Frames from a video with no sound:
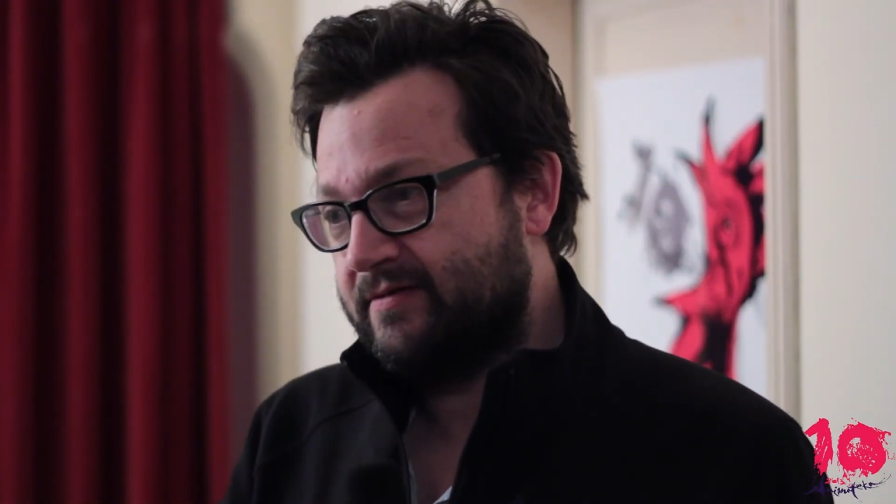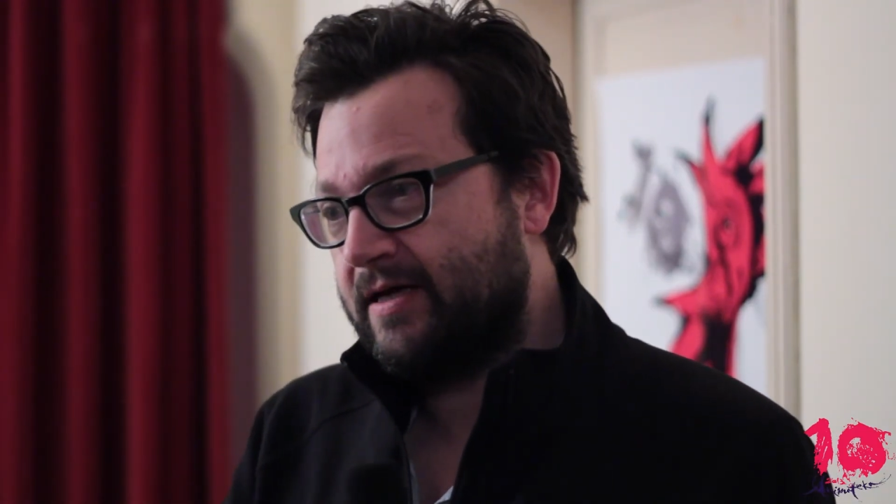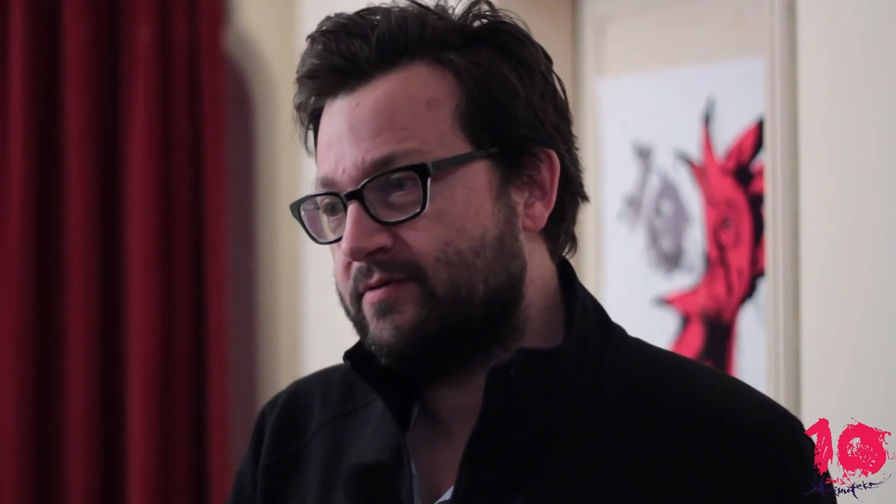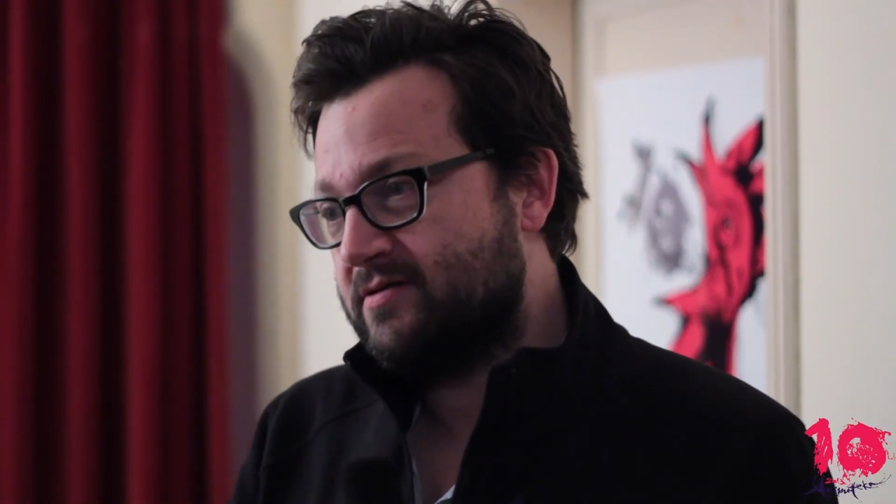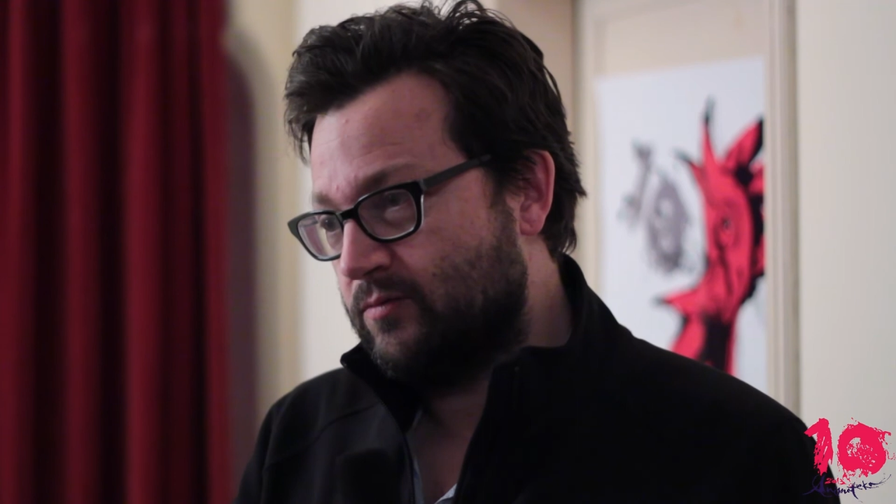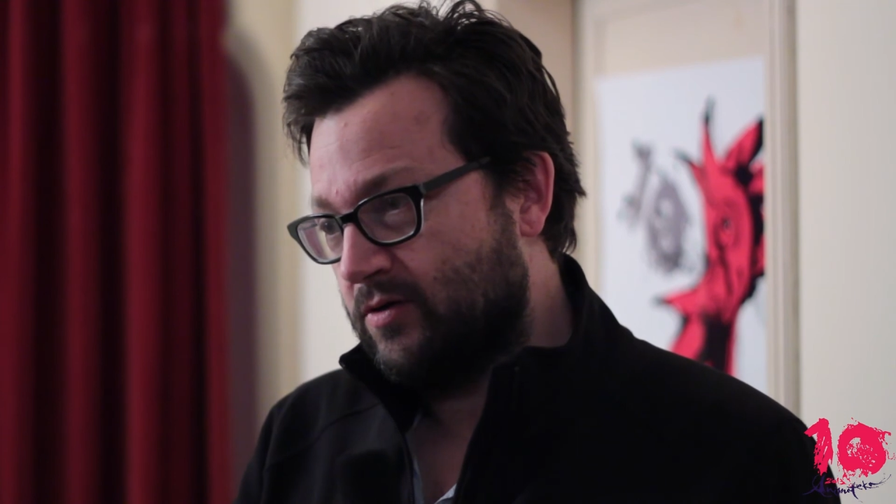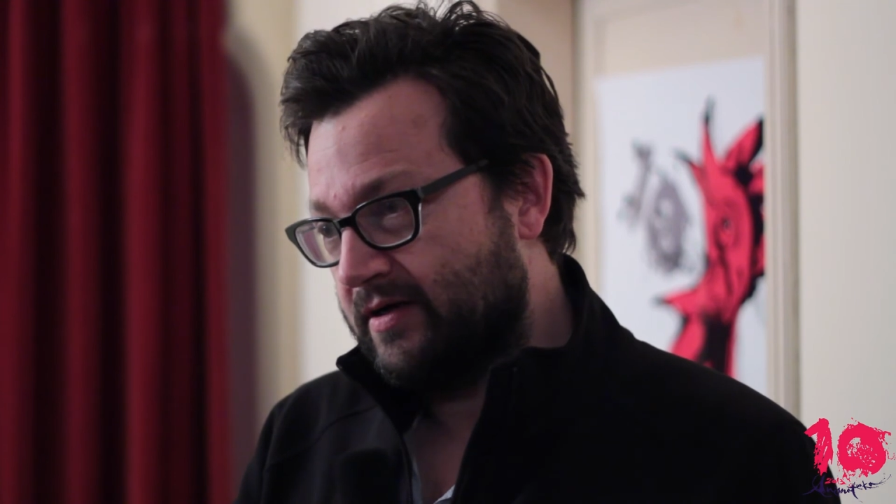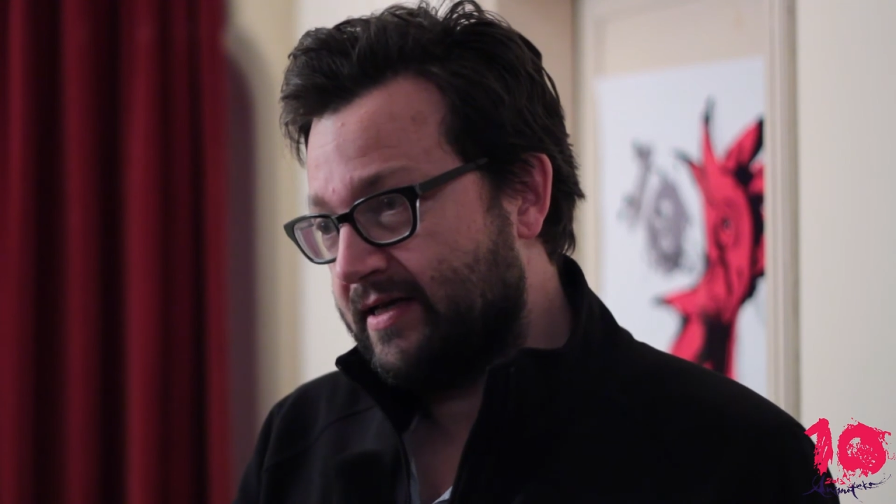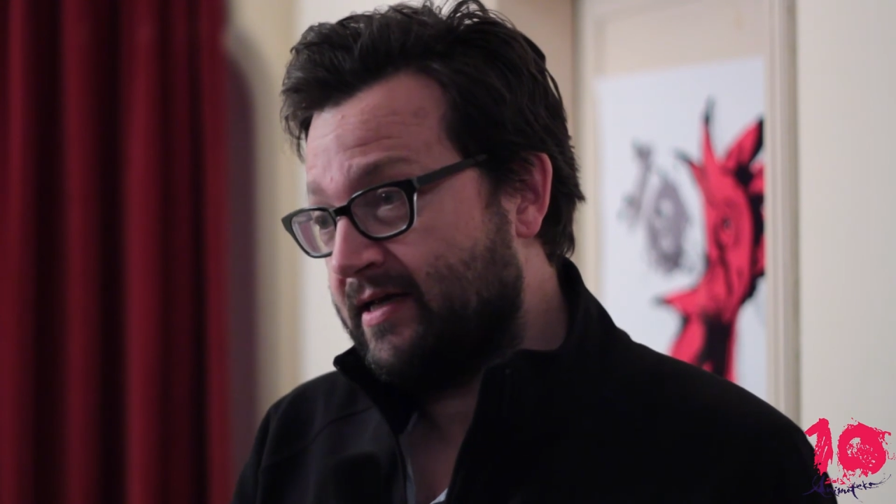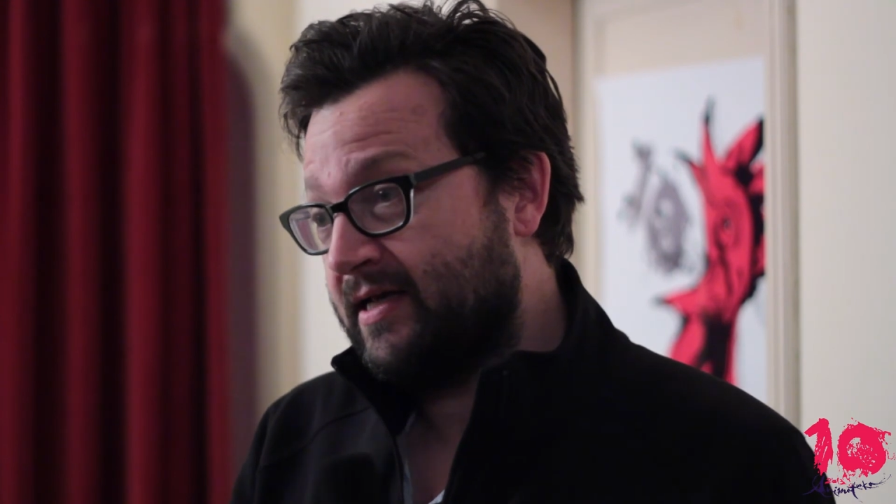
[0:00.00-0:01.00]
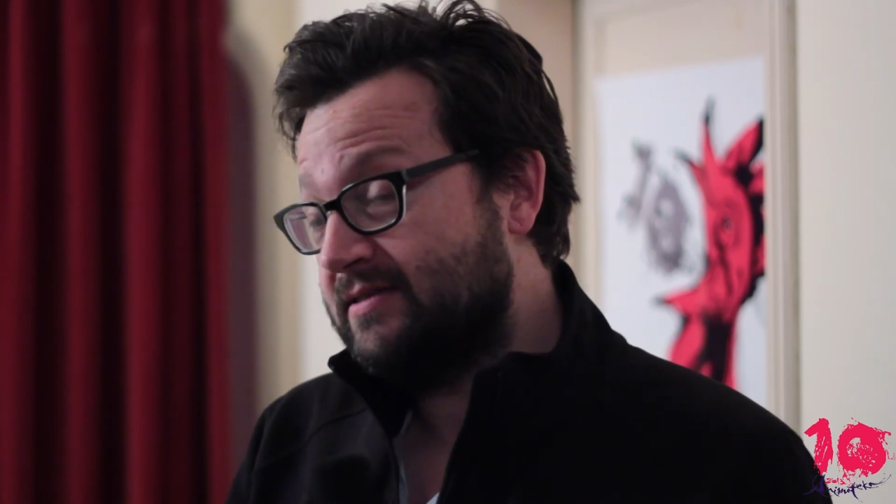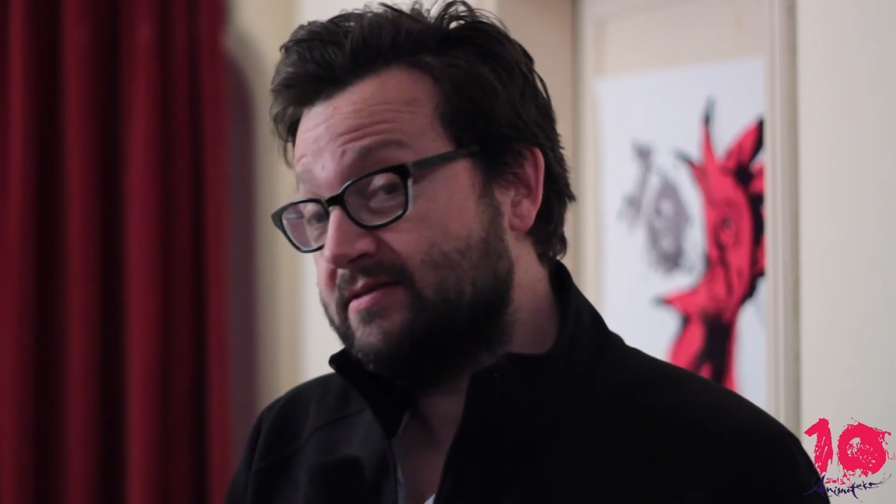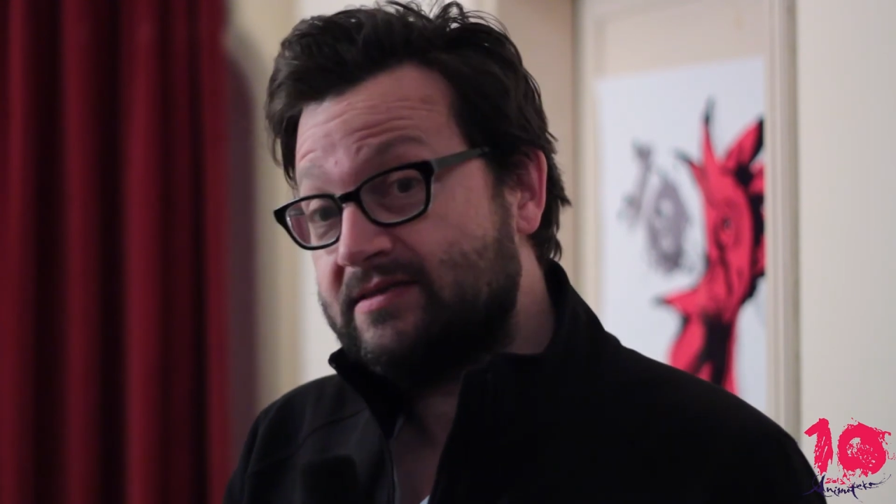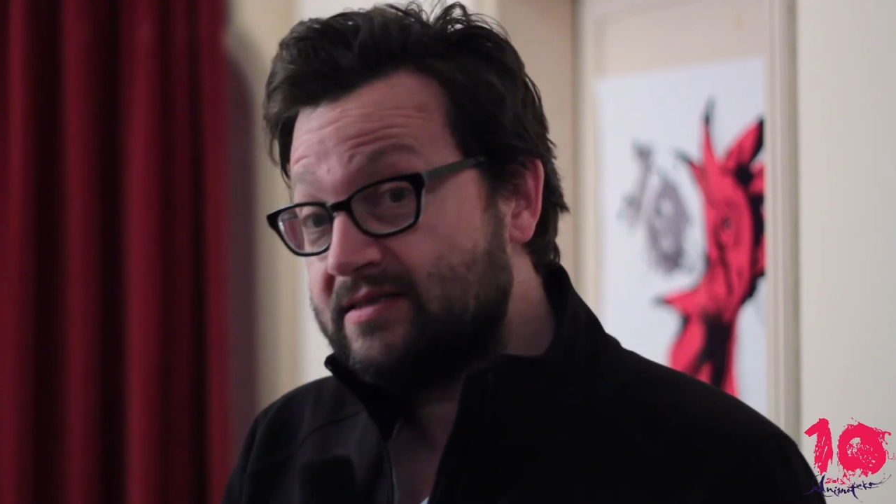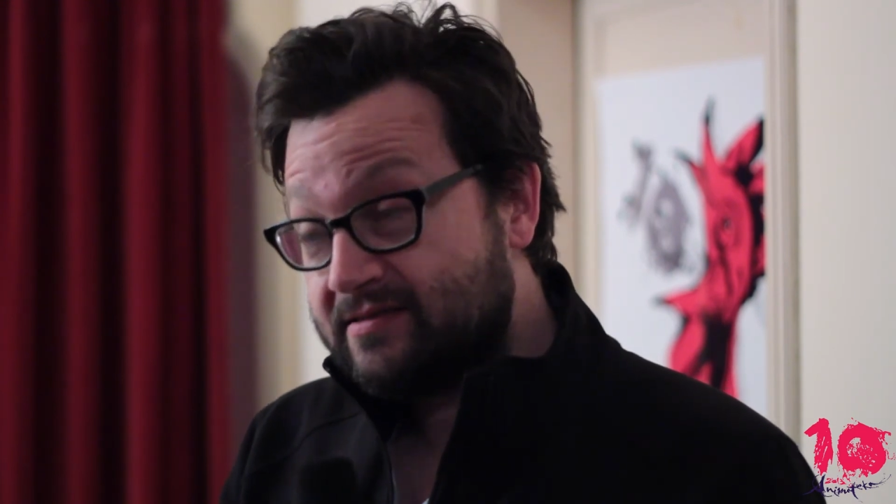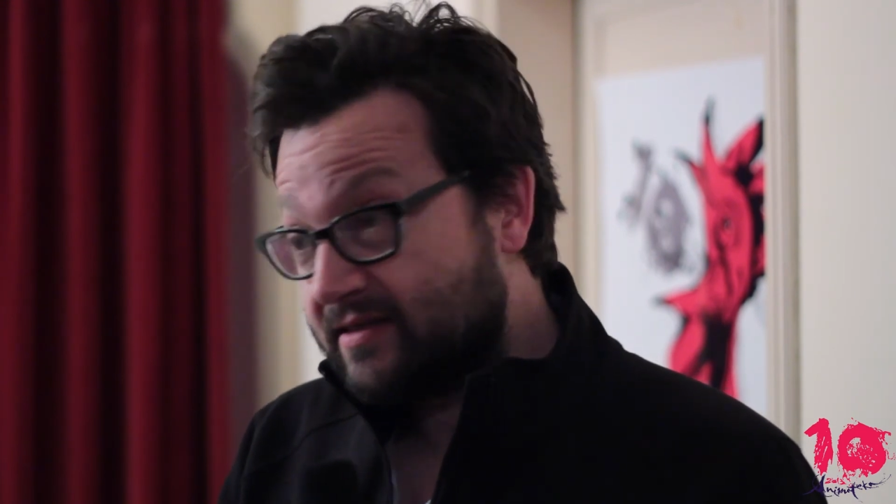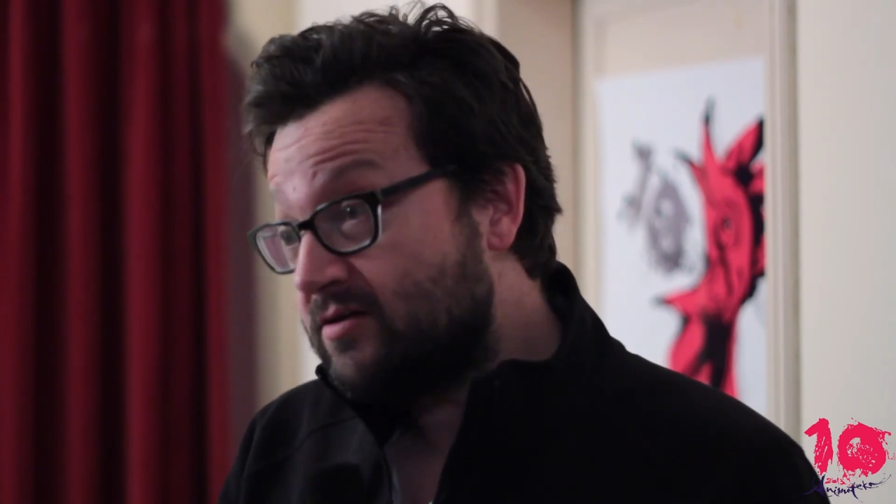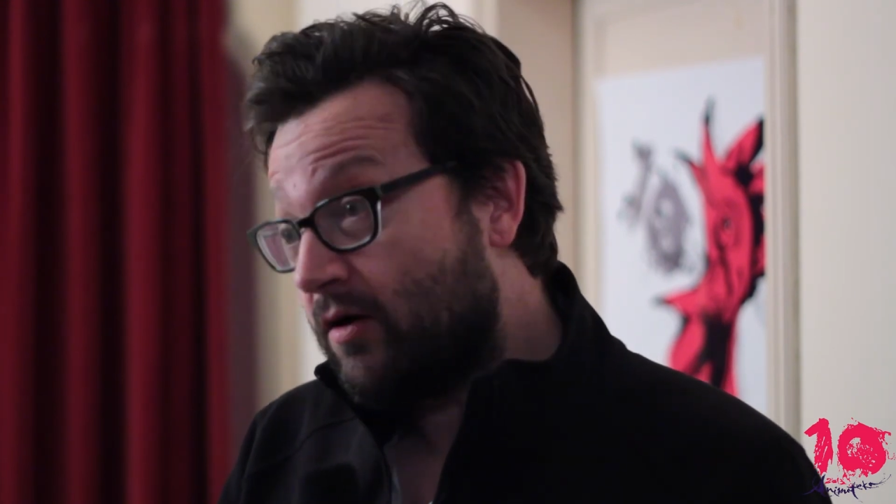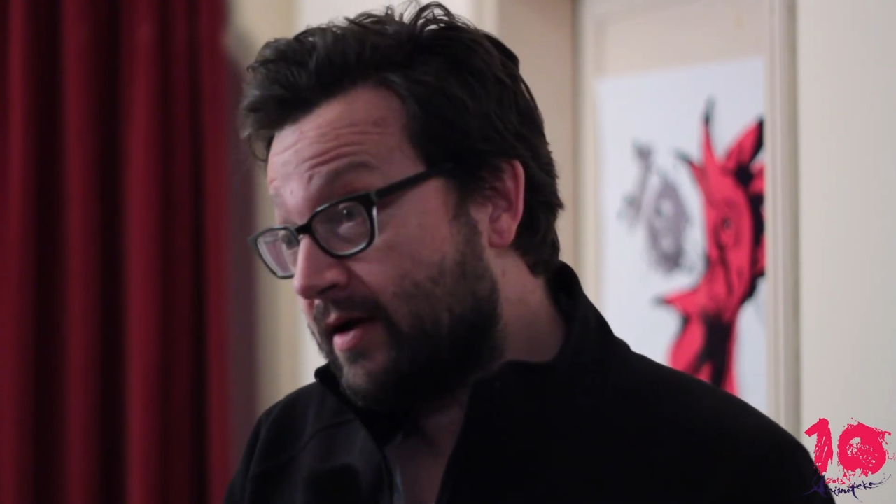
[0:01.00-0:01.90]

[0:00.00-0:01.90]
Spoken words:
That was a word. And it's like, no,